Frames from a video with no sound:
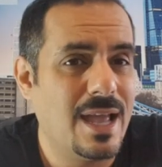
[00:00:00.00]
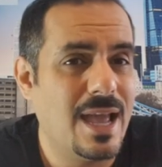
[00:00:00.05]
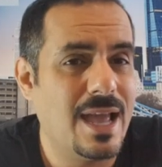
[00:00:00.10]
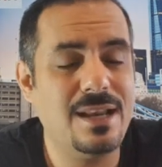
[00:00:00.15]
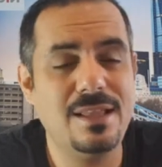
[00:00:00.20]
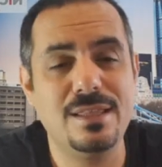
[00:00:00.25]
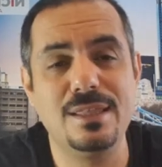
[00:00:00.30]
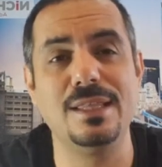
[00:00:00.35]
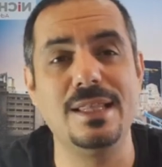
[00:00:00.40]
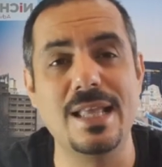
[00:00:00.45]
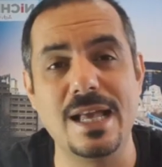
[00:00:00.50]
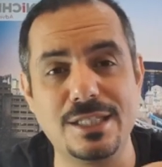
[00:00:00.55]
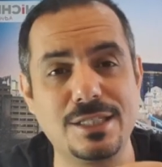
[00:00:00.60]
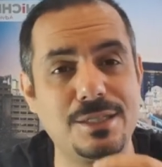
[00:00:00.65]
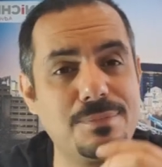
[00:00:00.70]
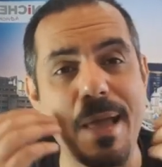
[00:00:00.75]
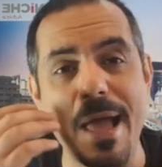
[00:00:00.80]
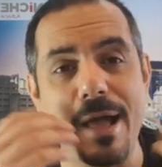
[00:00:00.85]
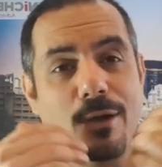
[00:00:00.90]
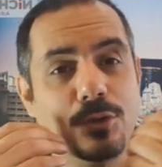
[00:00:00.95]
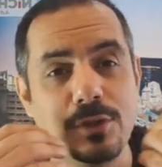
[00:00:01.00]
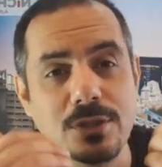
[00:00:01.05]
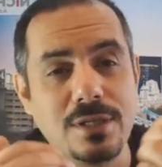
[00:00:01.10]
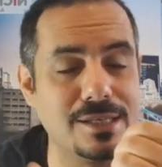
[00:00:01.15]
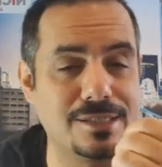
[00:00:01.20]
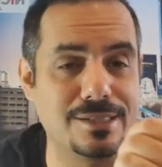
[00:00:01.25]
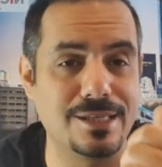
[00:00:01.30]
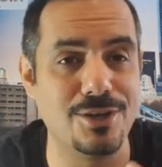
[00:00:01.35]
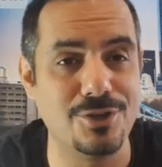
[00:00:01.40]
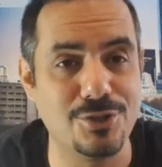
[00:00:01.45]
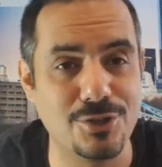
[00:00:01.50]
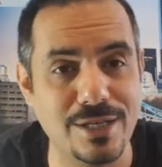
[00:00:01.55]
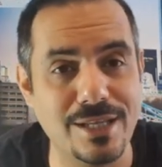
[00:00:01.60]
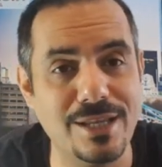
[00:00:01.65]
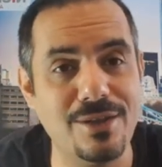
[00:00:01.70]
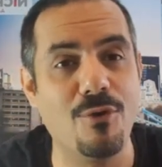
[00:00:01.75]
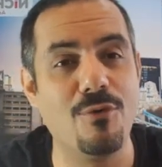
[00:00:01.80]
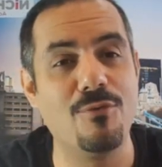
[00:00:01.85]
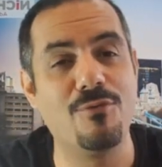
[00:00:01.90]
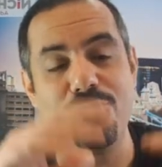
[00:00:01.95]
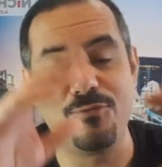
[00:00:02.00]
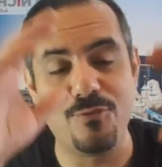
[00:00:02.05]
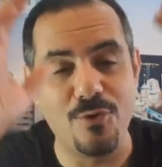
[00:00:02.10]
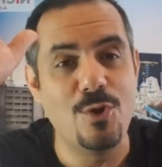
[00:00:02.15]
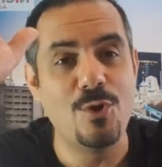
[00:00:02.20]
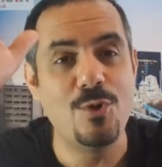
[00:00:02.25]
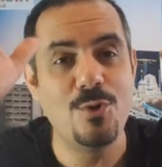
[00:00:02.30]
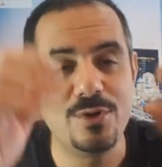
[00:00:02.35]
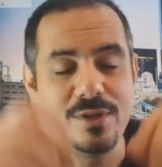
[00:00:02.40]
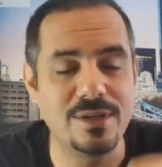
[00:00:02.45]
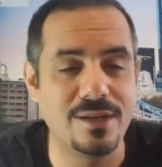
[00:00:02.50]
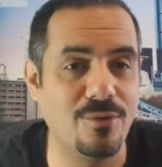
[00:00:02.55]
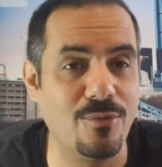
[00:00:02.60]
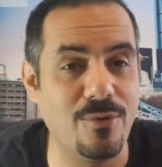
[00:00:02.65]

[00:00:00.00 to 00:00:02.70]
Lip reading: anything that smells essentially, or food,